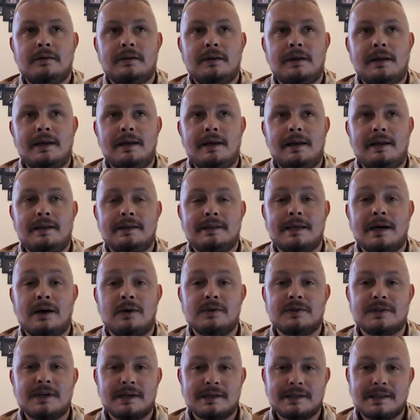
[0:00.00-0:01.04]
it
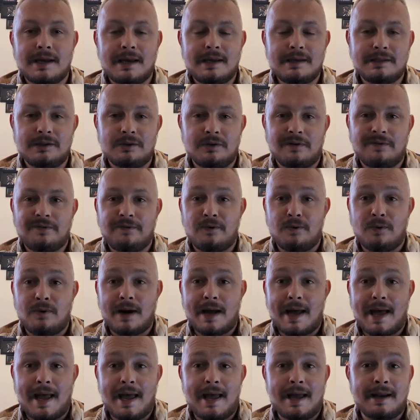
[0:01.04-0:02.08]
tells us that he's not
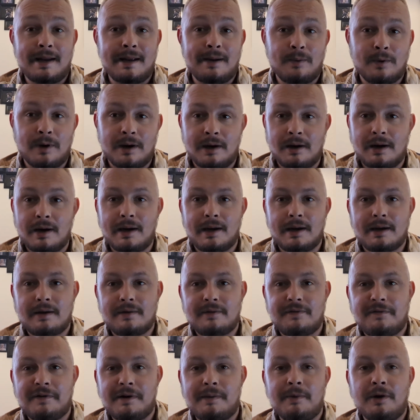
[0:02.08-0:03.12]
fought anyone
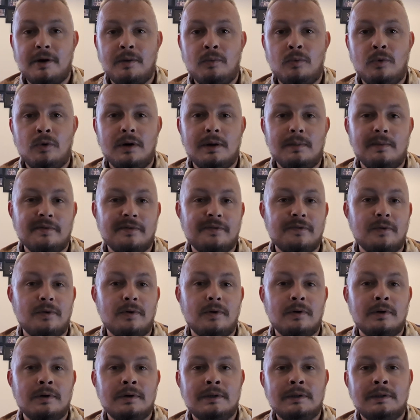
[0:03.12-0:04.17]
like Fabio Wardley
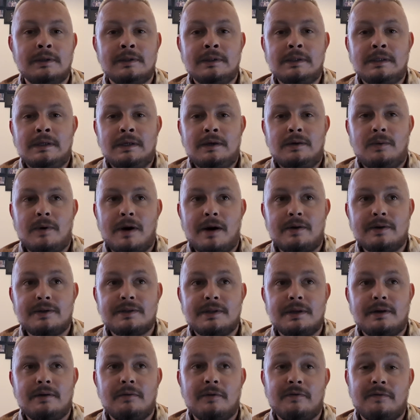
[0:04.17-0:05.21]
before,
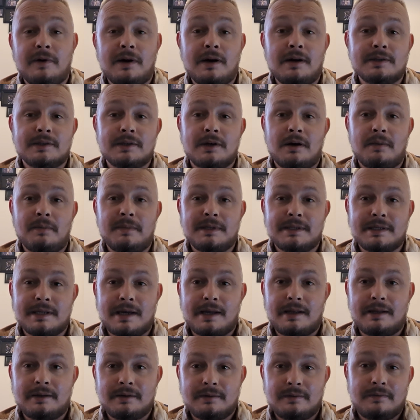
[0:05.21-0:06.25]
whereas the reverse can't be
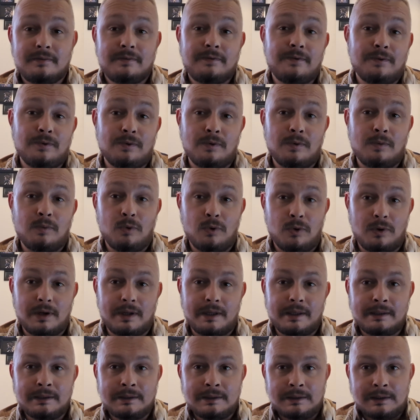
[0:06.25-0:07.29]
said for
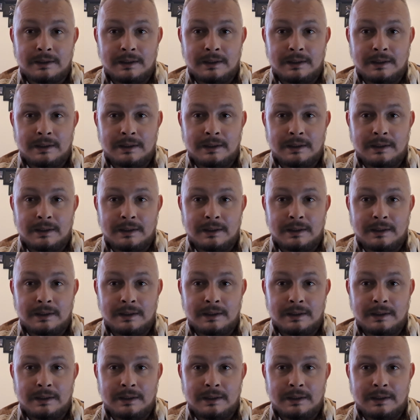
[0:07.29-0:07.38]
Wardley.